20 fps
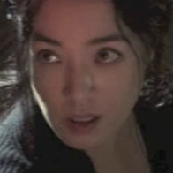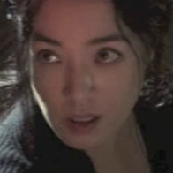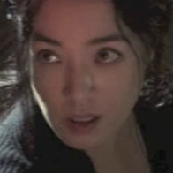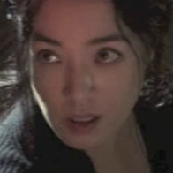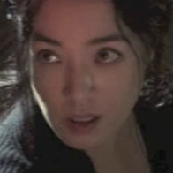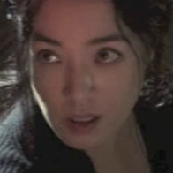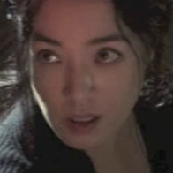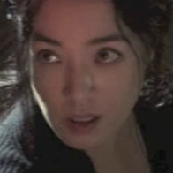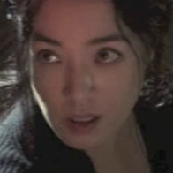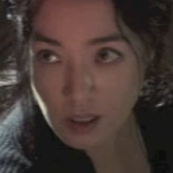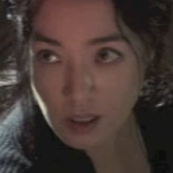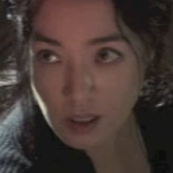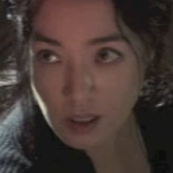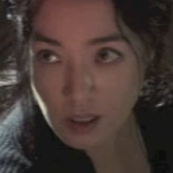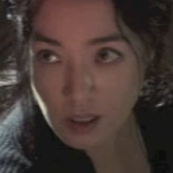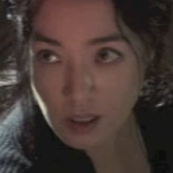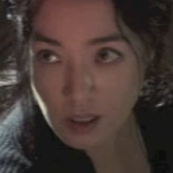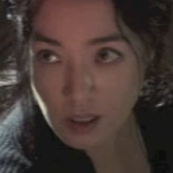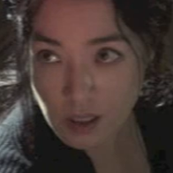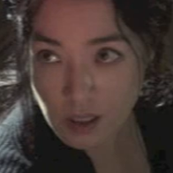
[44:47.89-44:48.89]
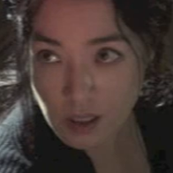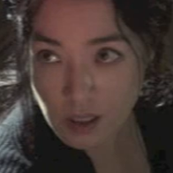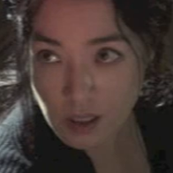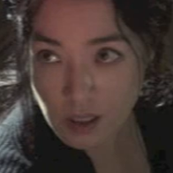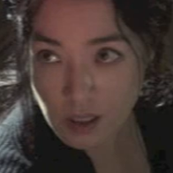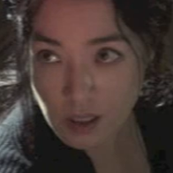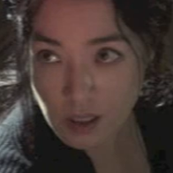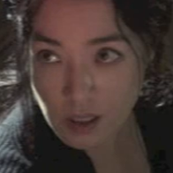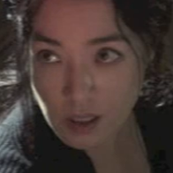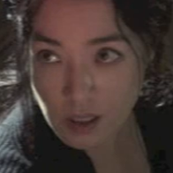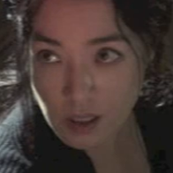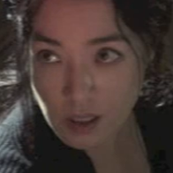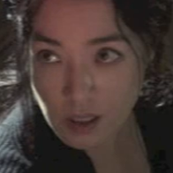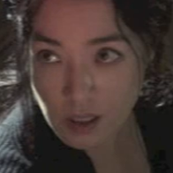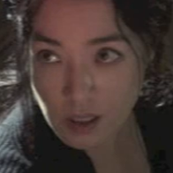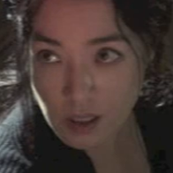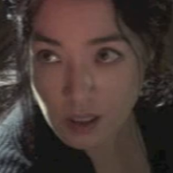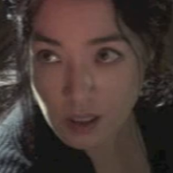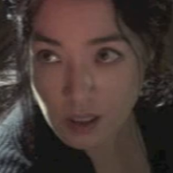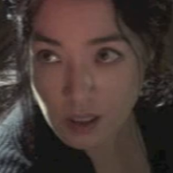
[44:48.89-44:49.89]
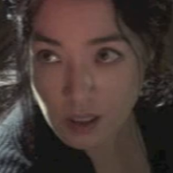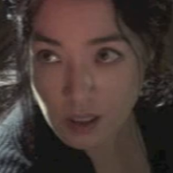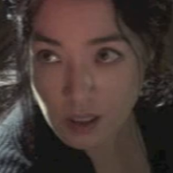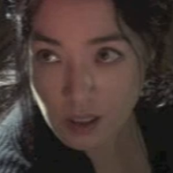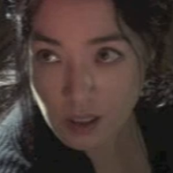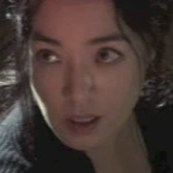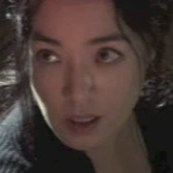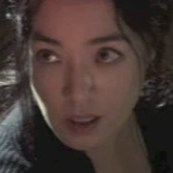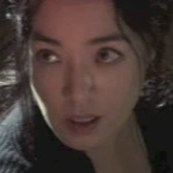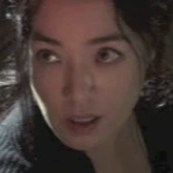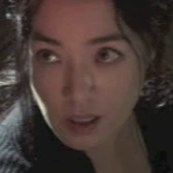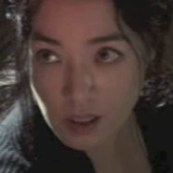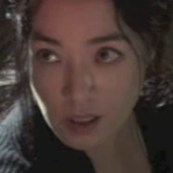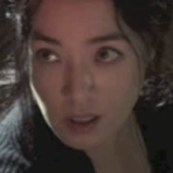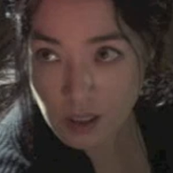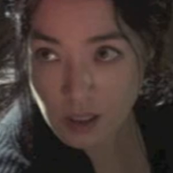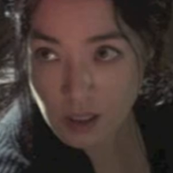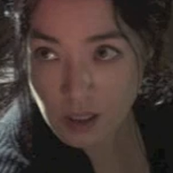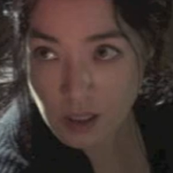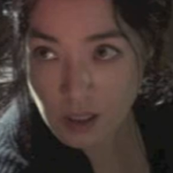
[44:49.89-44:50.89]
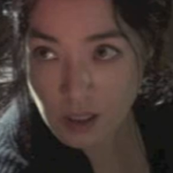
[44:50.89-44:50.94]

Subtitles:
[no speech]